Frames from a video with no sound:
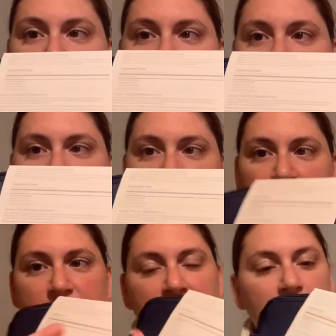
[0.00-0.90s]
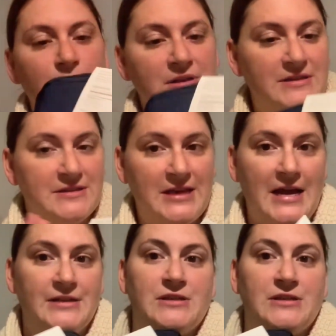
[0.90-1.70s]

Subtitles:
with just like what's inside.